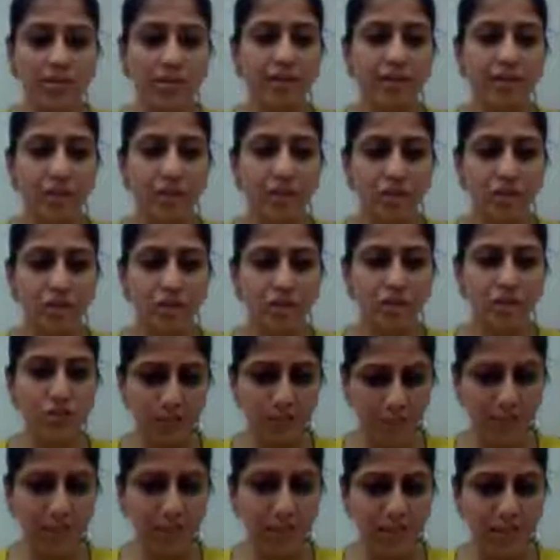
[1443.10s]
thing which
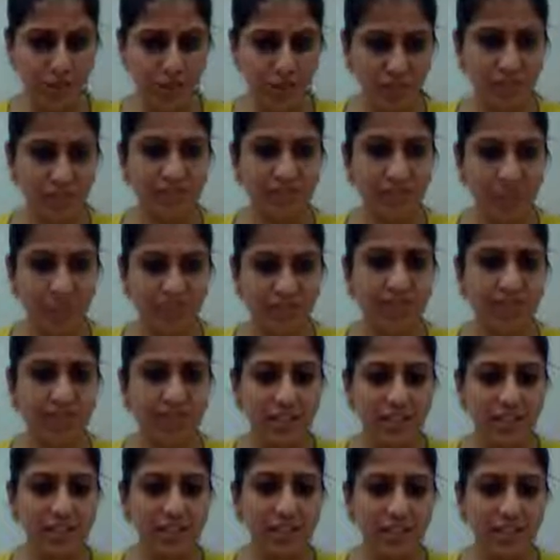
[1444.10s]
is actually quite
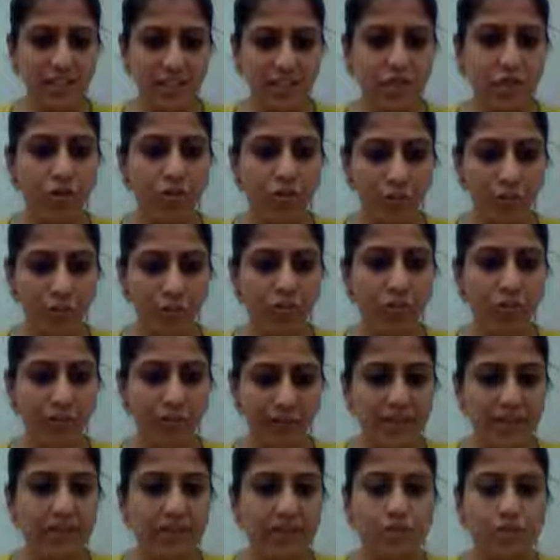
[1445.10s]
significant for women when
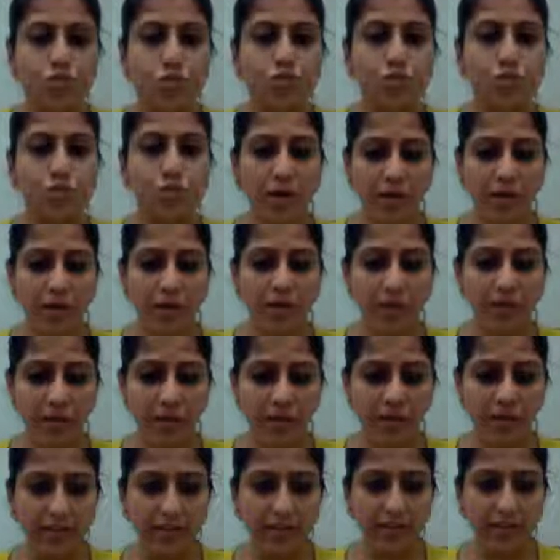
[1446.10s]
it comes to buying,
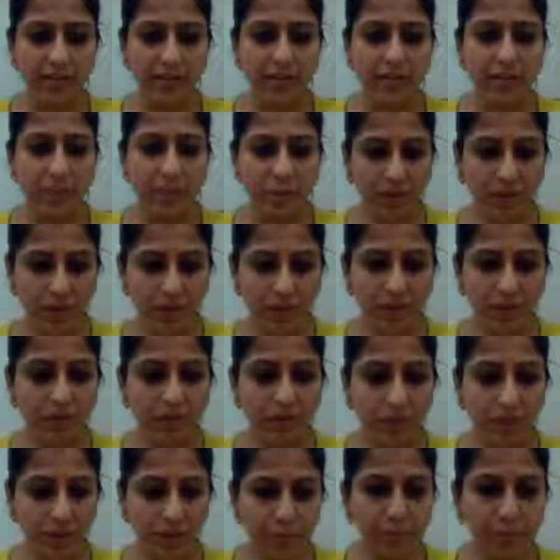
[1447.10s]
right? What kind of
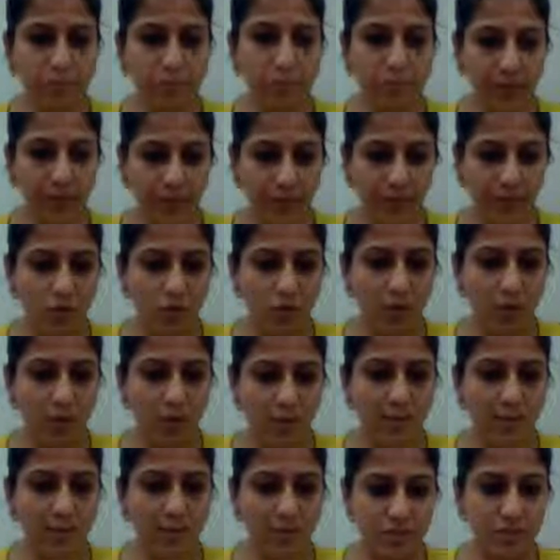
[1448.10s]
neighborhood and
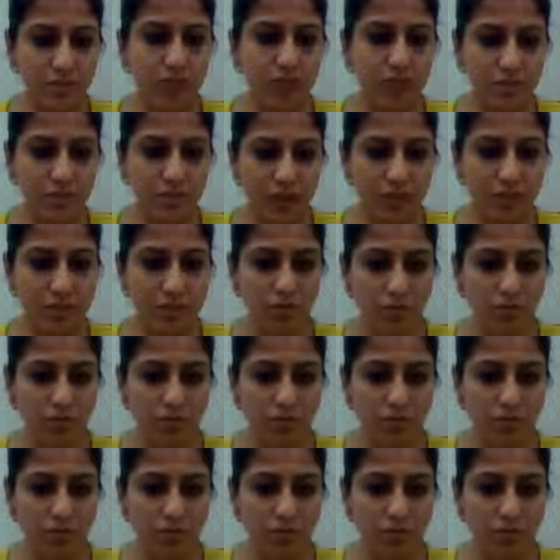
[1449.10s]
locality is all about?